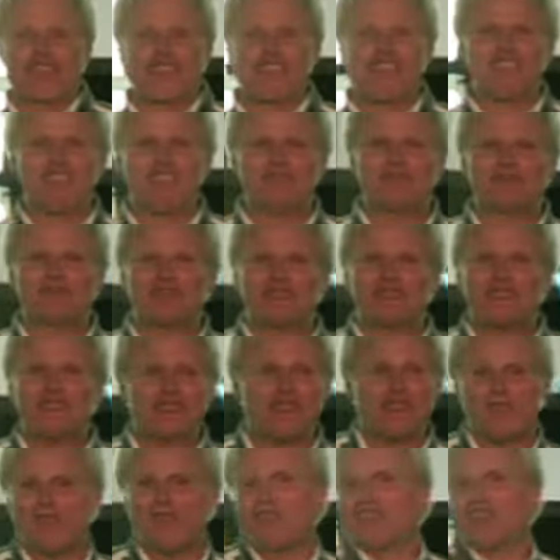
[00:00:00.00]
to Him so you
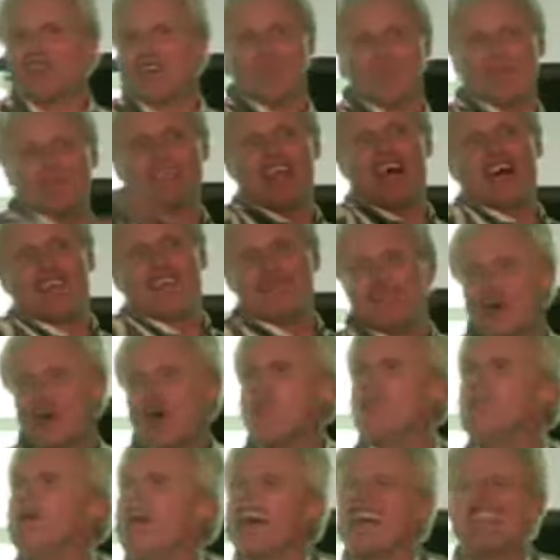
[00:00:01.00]
can become love. And
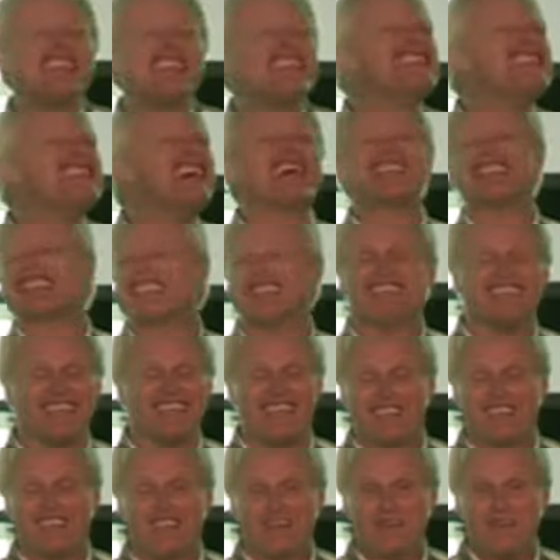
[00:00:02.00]
oh man, nothing
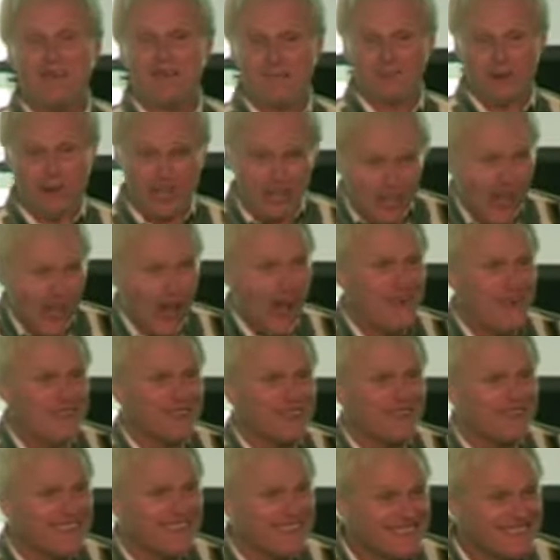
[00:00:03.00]
but
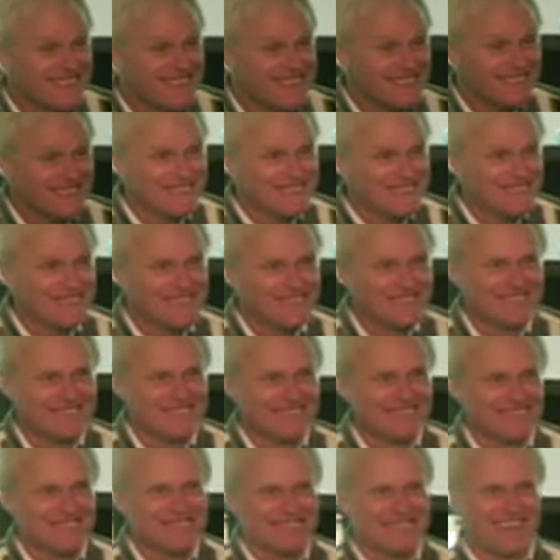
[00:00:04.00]
love.
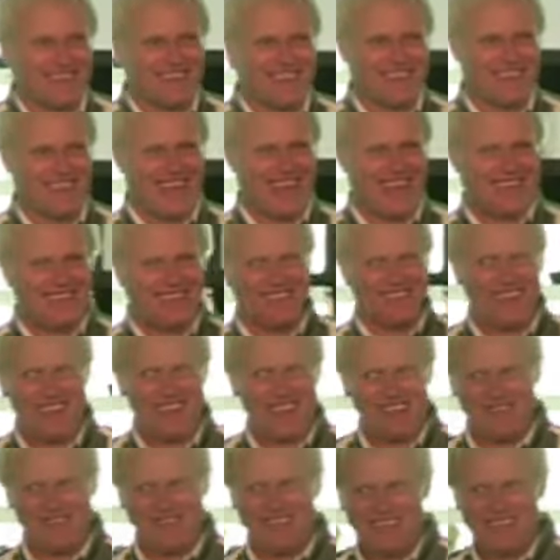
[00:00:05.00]
Are you guys
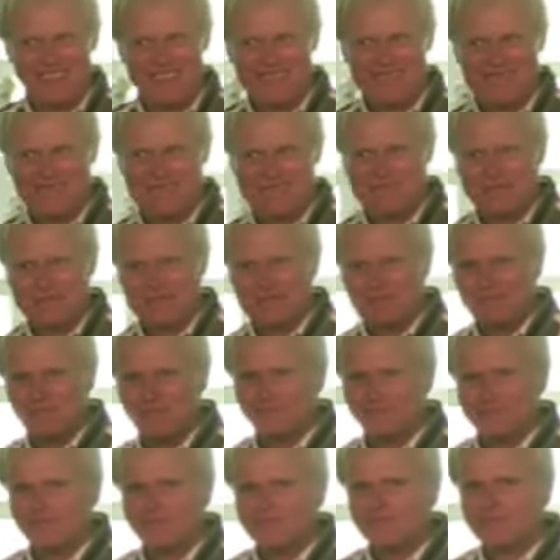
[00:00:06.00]
following me?
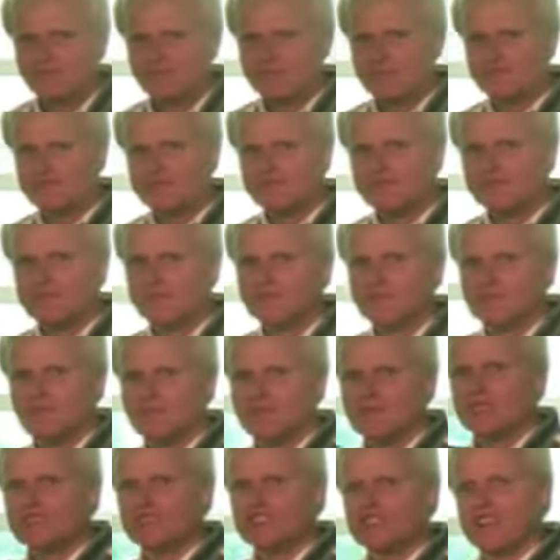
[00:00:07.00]
Yeah.
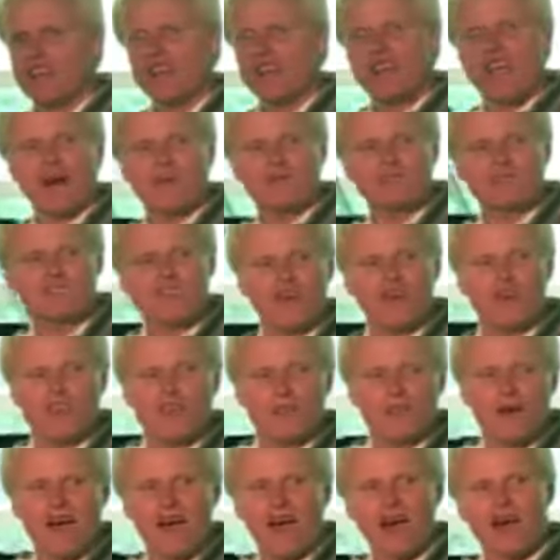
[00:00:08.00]
This lady I was telling you
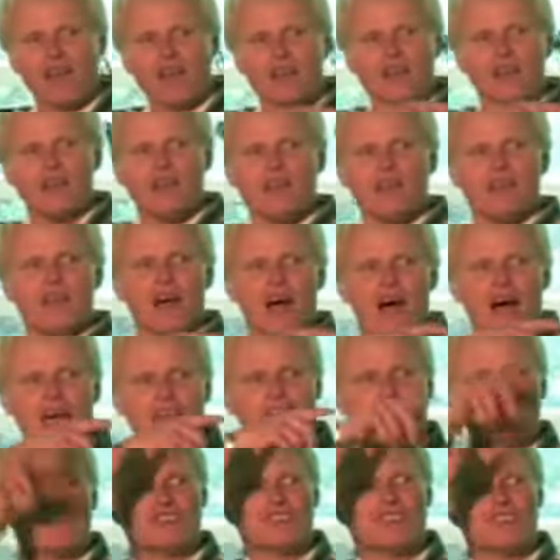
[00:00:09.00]
about, I
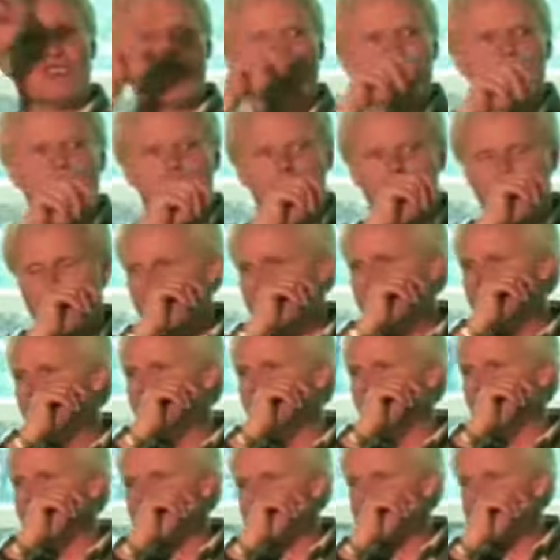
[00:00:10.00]
didn't see her for 3
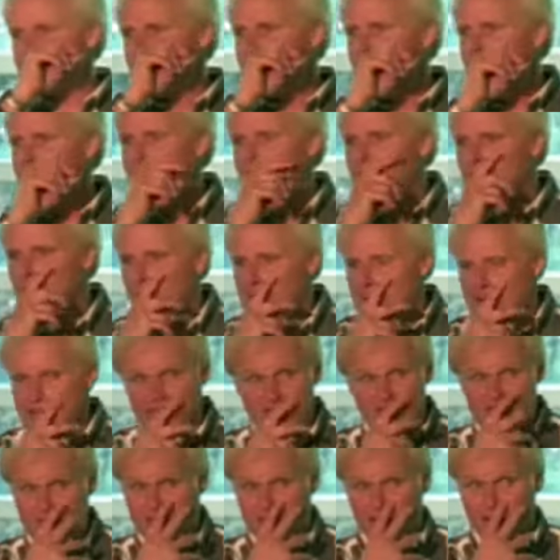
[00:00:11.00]
months.
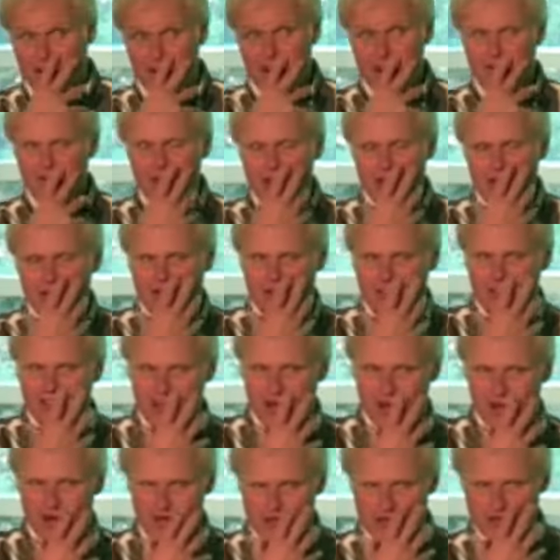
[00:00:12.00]
She never came back to
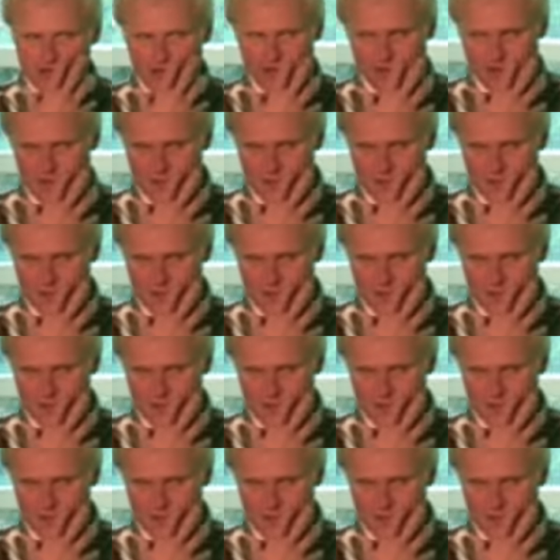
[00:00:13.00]
church. 3